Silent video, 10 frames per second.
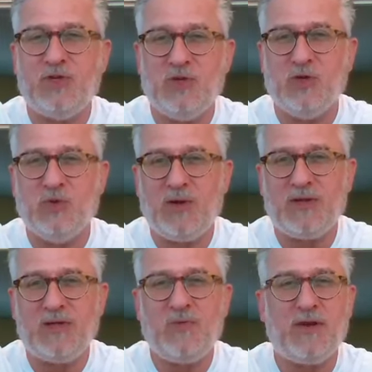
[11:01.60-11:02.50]
to?
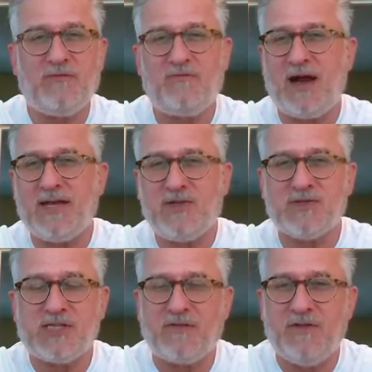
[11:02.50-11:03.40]
What do you want to find
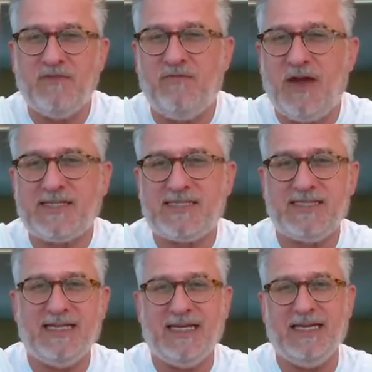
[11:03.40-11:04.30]
yourself
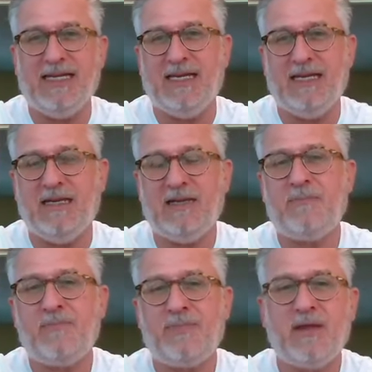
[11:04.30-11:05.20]
invested in?
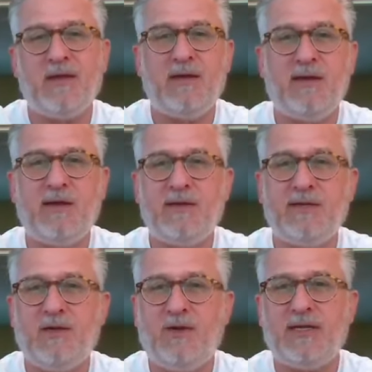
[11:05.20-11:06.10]

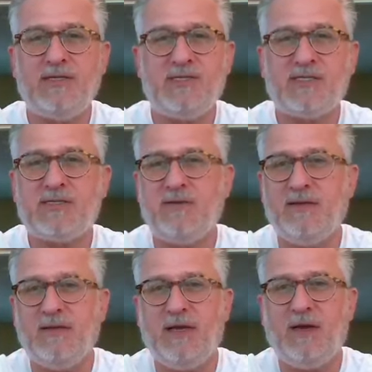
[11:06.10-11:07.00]
Do you want to just,
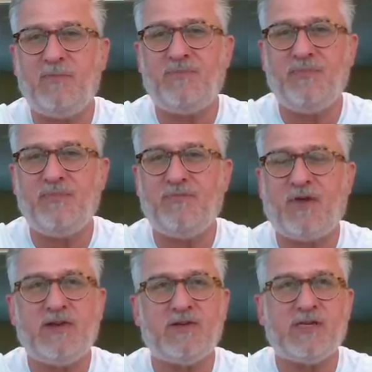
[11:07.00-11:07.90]
you know,
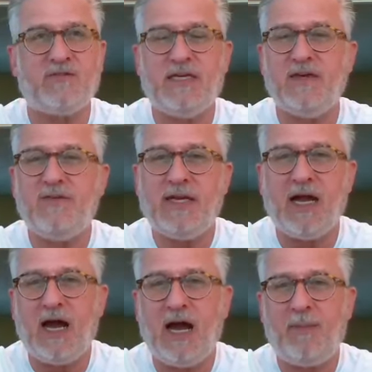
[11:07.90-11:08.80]
find yourself
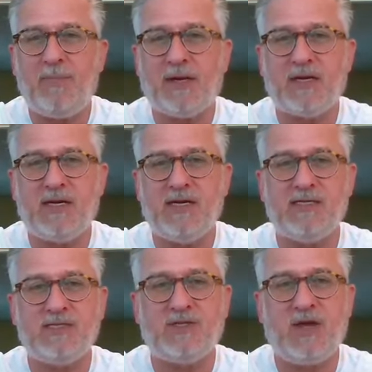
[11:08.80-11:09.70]
giving up
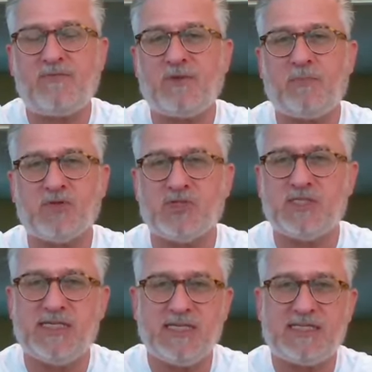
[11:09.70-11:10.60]
because you have to
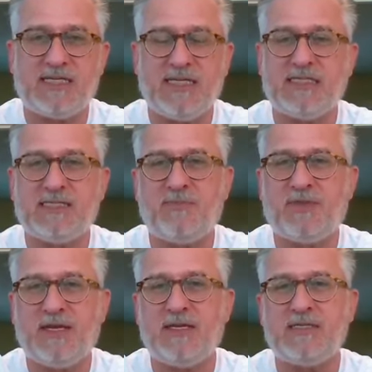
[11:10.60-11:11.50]
persist in some
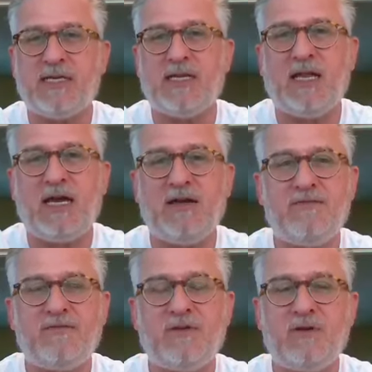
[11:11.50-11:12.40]
things in life?